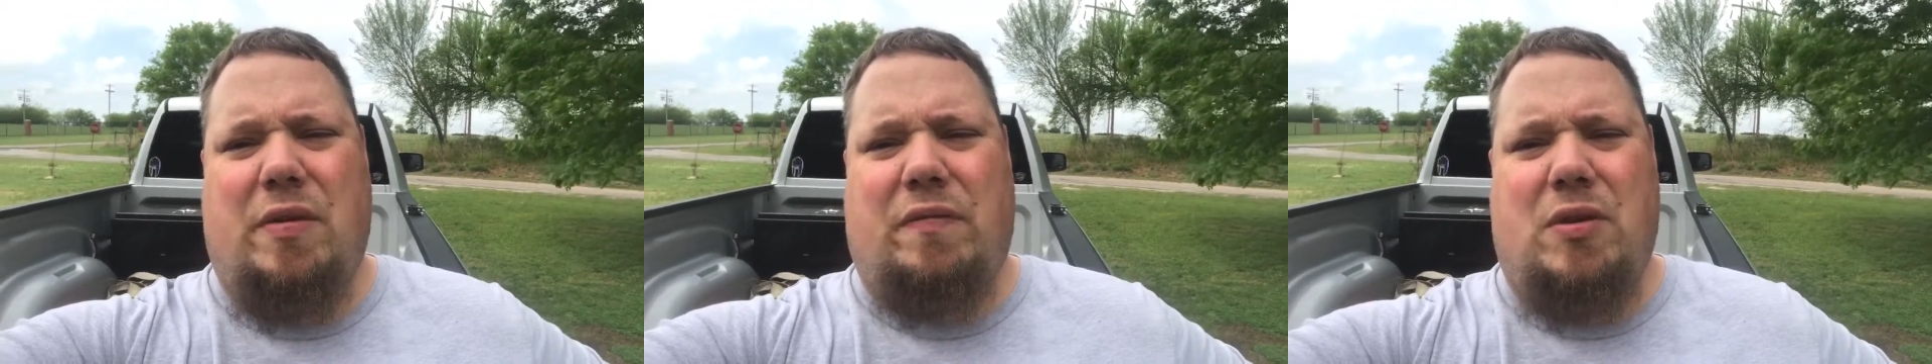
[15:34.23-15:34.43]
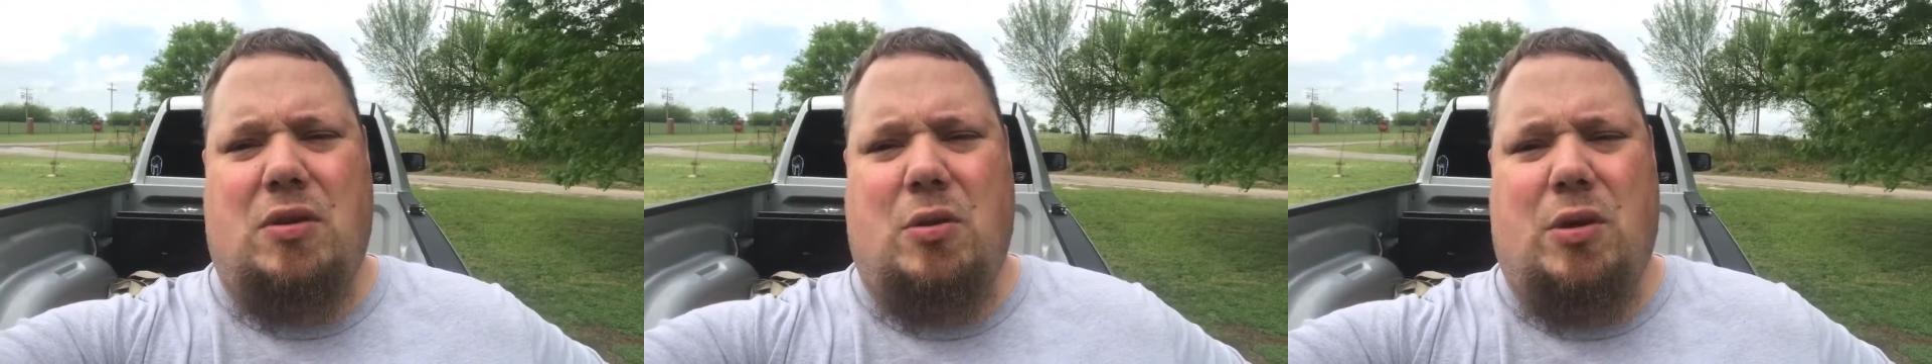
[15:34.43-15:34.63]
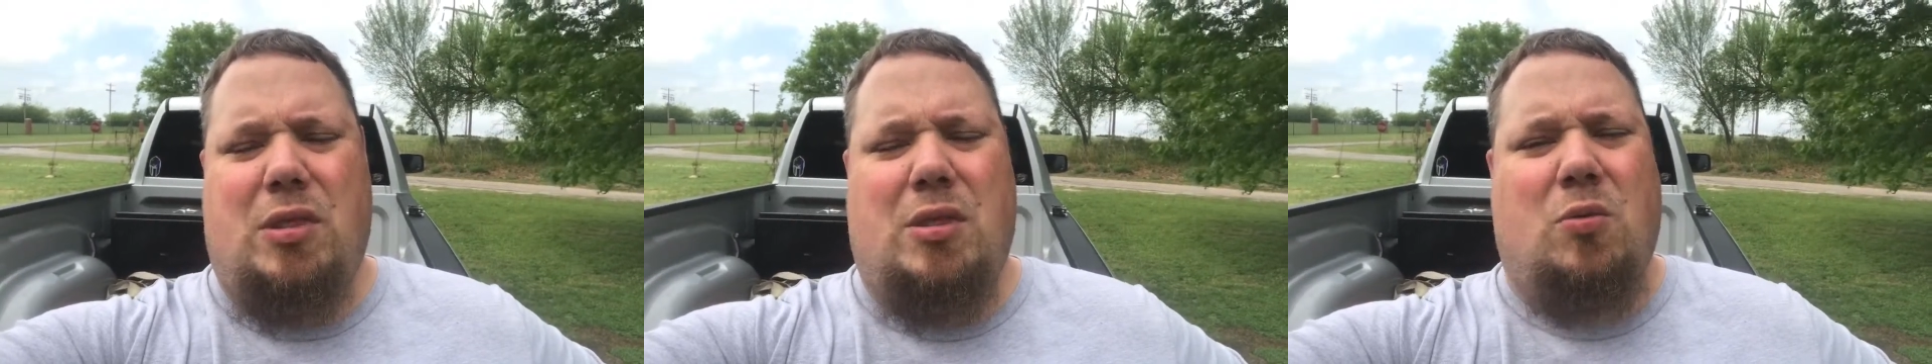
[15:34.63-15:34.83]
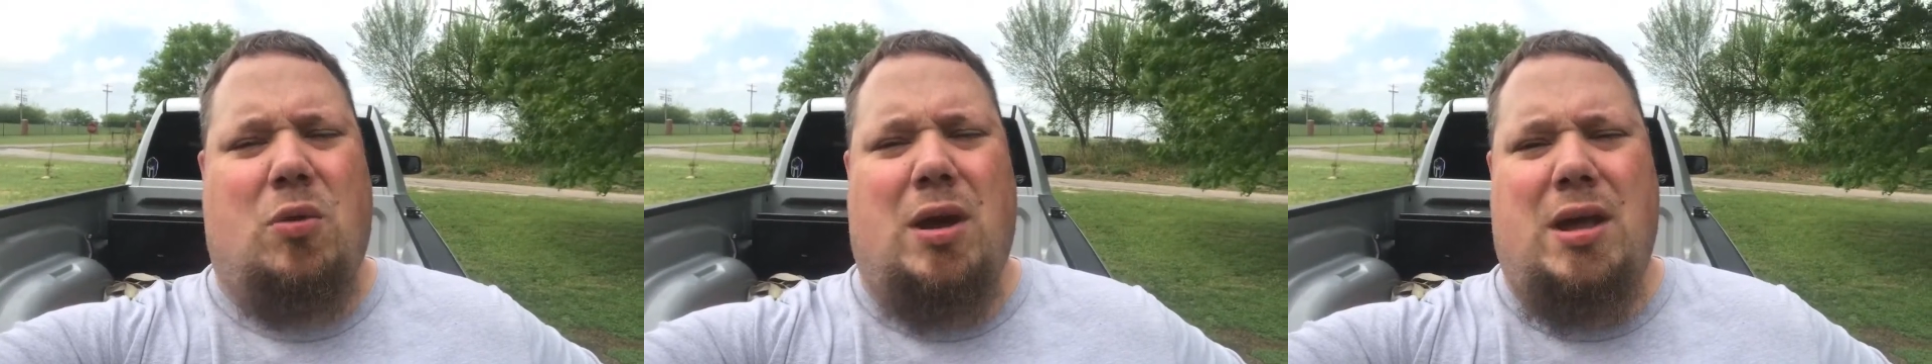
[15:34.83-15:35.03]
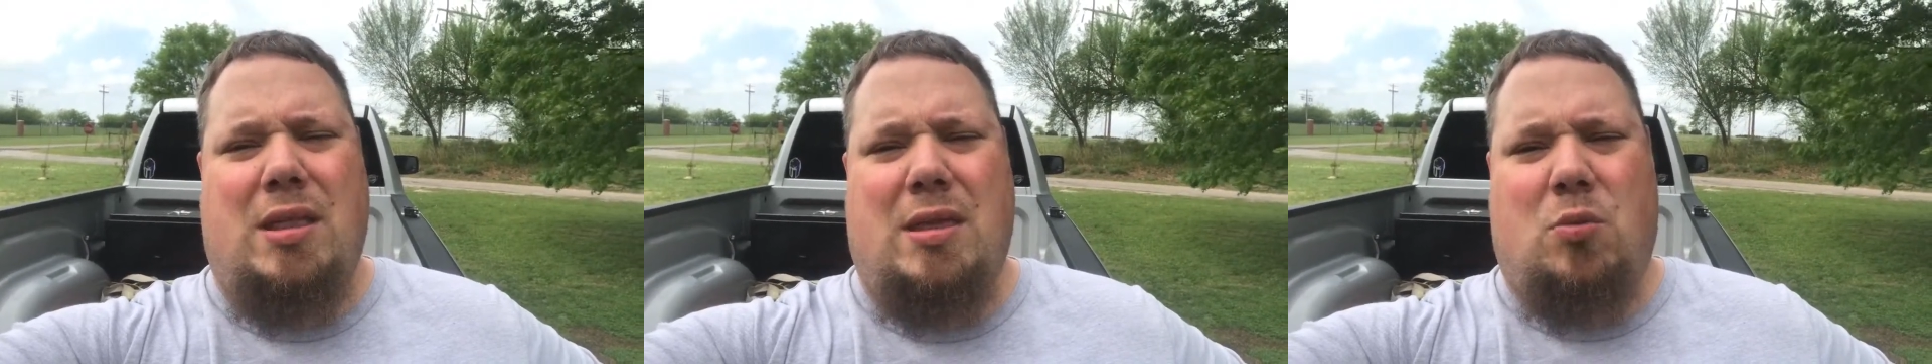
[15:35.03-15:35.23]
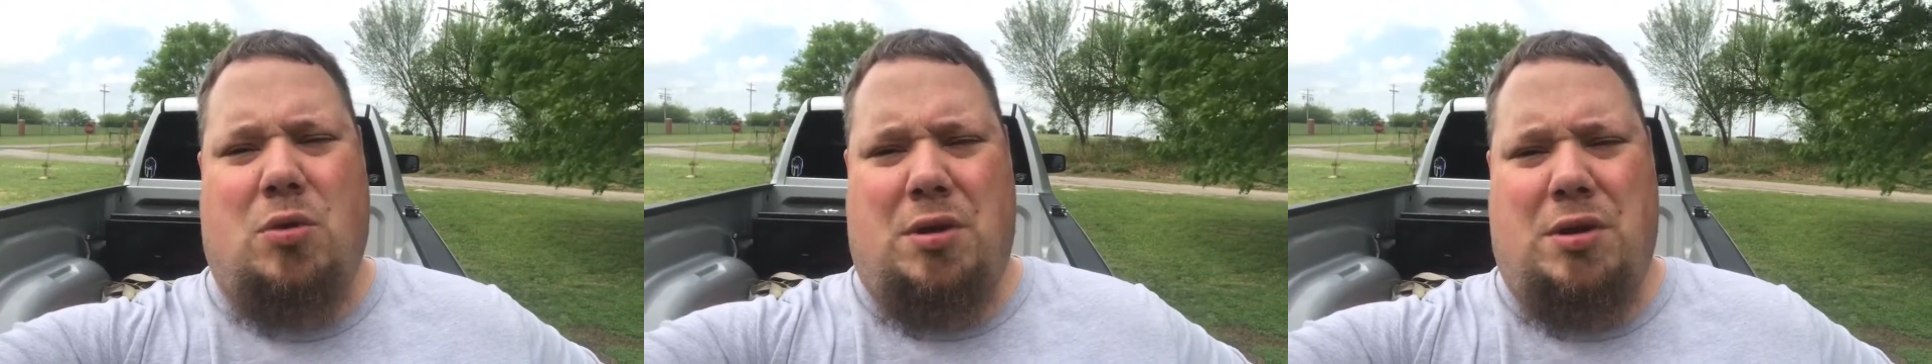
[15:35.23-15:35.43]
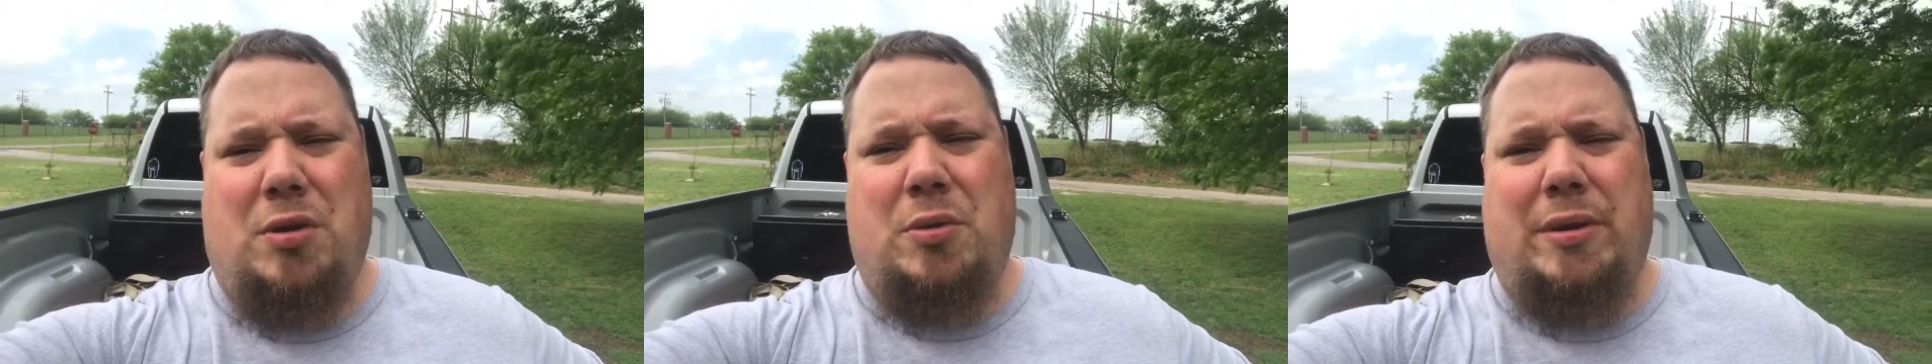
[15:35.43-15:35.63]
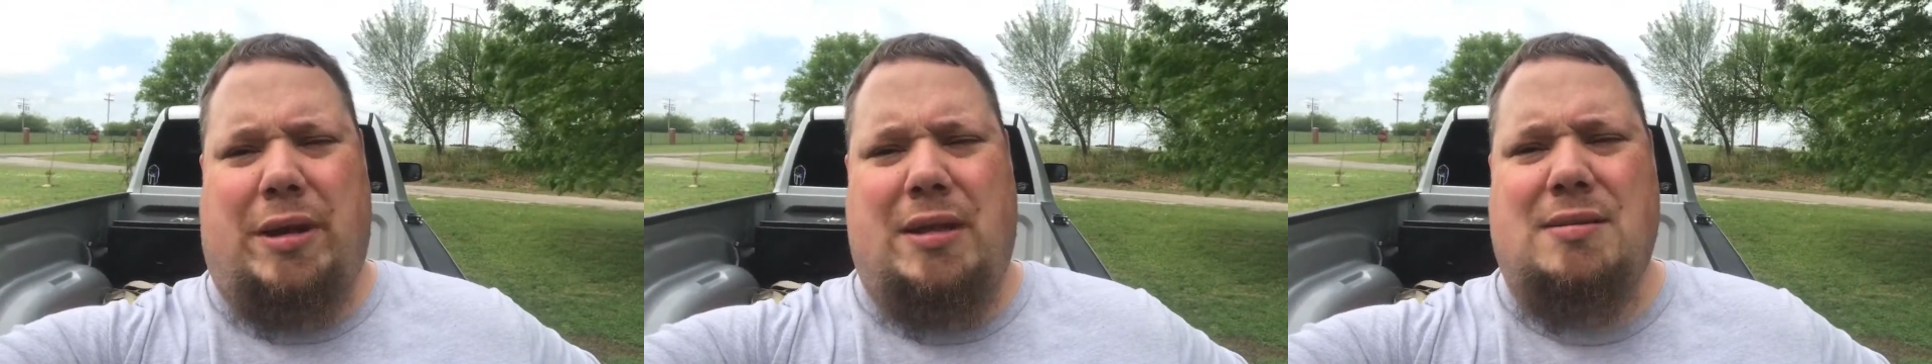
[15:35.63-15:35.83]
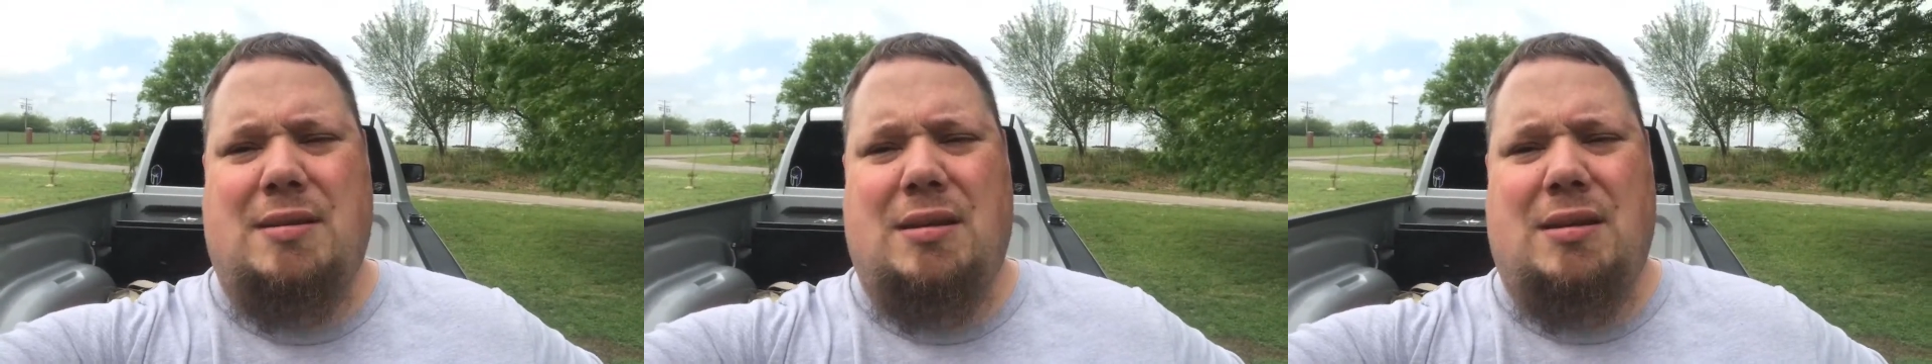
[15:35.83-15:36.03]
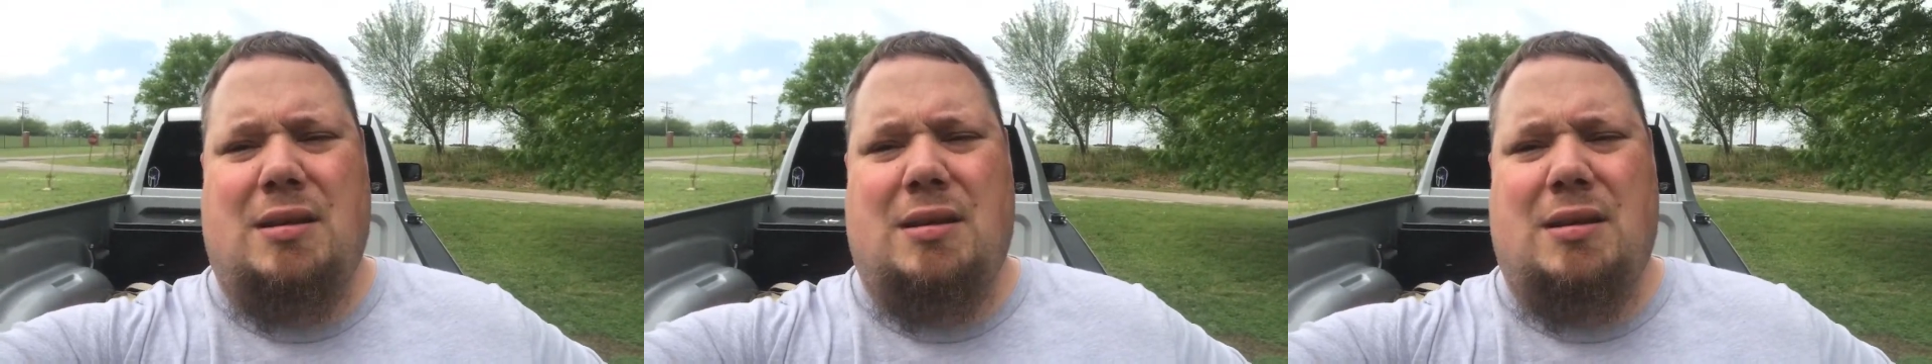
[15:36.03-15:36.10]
if you do it the way that we're doing it.